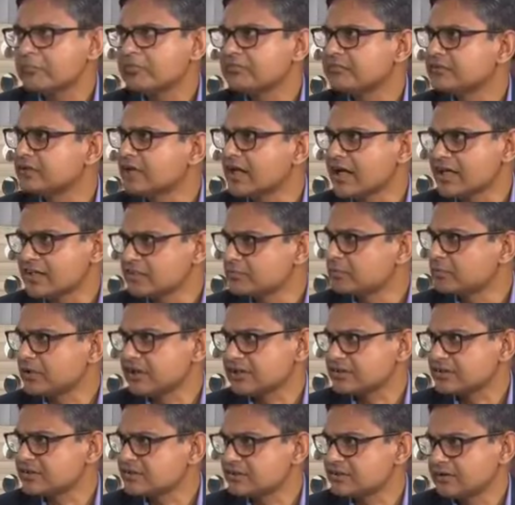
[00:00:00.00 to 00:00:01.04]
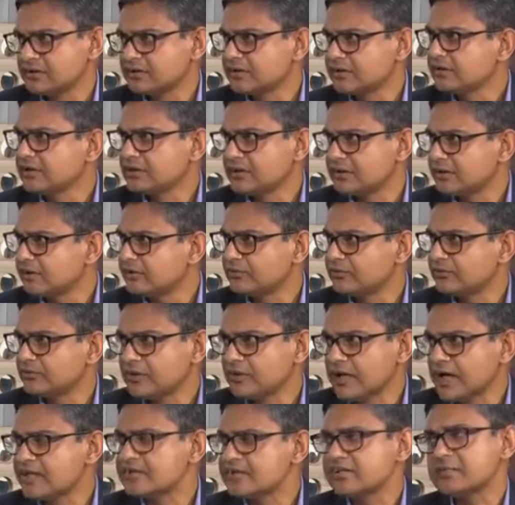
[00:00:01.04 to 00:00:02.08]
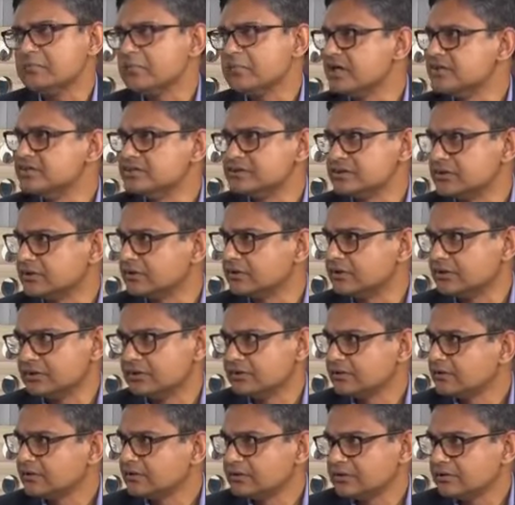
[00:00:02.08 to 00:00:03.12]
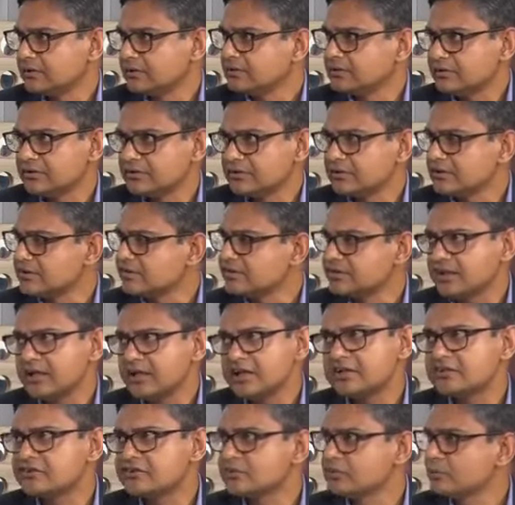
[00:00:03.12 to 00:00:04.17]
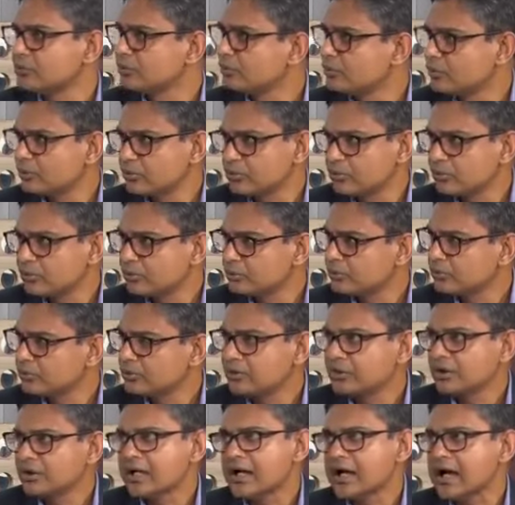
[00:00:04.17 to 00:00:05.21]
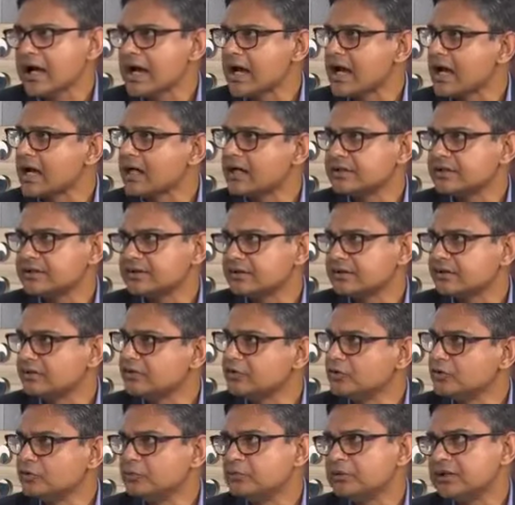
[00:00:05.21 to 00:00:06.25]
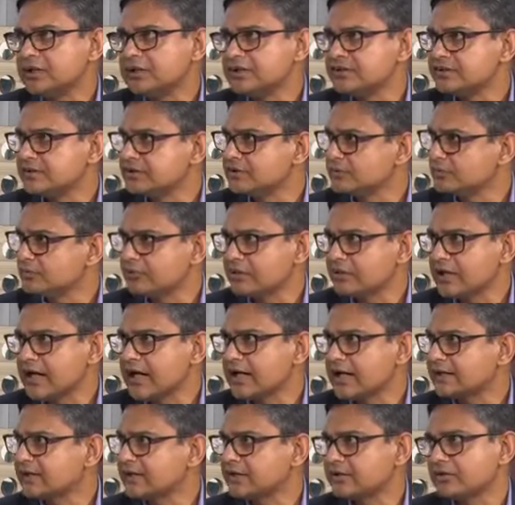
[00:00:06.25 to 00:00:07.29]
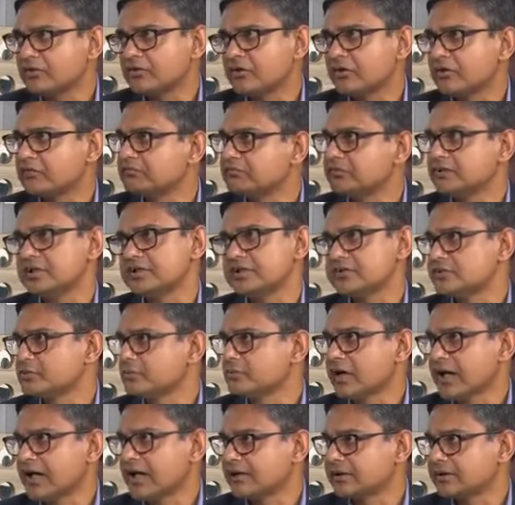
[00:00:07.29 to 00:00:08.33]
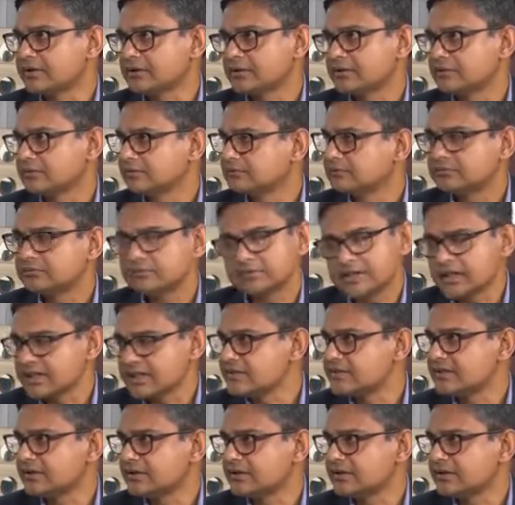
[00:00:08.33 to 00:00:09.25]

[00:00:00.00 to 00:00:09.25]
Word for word: of the aspects, you know, as I mentioned, the skills to grow, to grow. and the humility to react and the confidence to act. That's